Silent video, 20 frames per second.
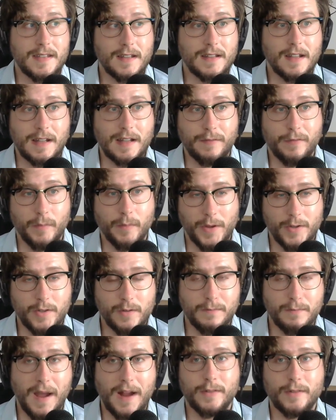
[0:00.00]
like they send that
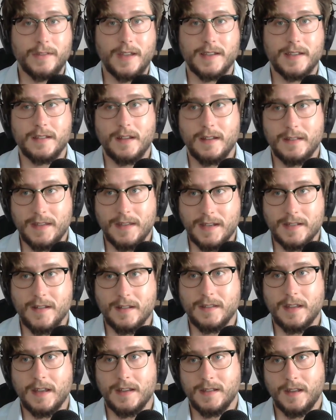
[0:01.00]
information back to Tesla,
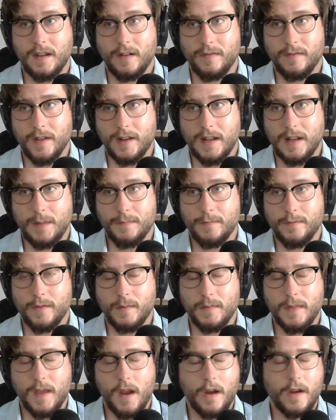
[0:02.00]
and Tesla takes care of the
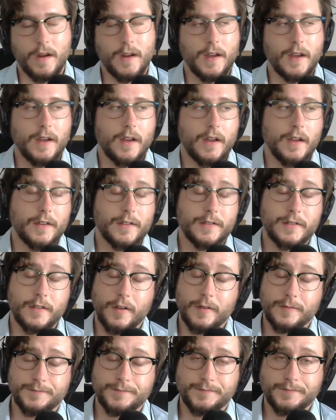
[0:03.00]
claim from there.
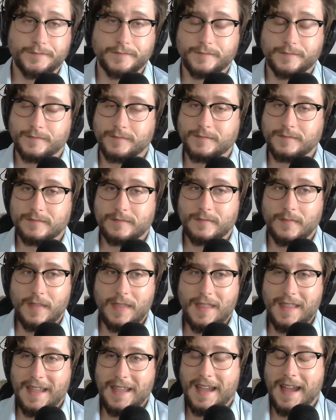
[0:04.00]
So
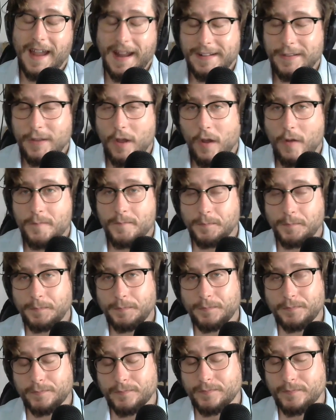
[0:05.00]
I
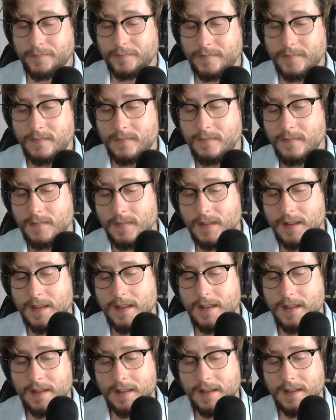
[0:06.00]
don't.
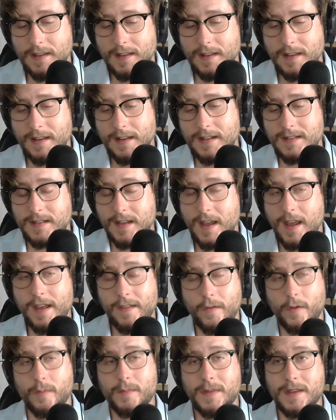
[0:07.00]

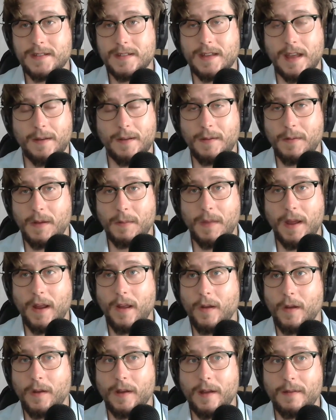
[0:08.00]
It's a hit or miss.
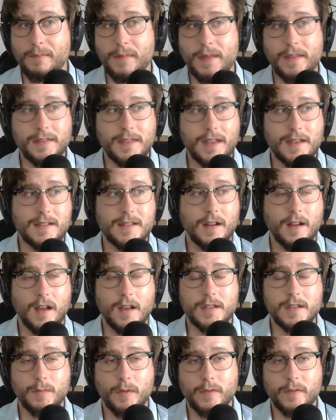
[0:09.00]
I've been a
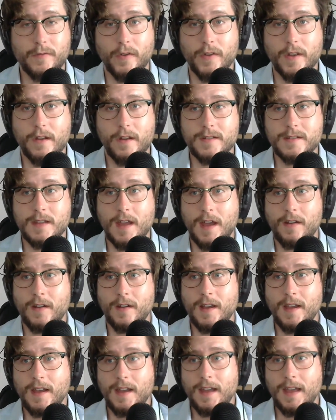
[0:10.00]
Tesla customer for years
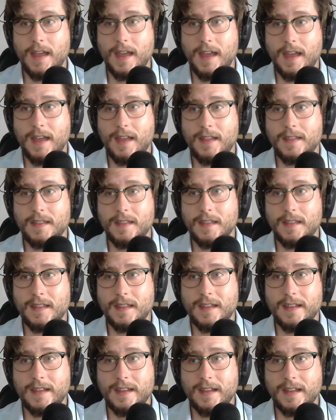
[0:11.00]
now, and